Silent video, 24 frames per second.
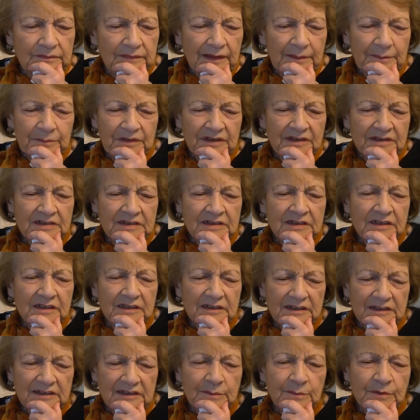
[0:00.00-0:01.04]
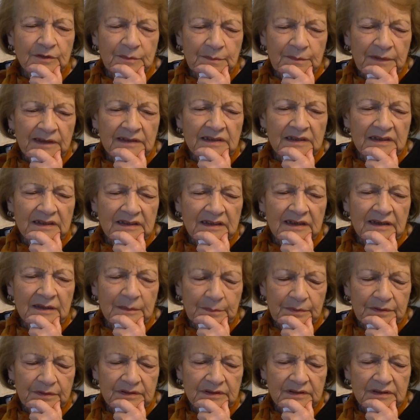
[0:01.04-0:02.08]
I'm getting a little bit muddled up.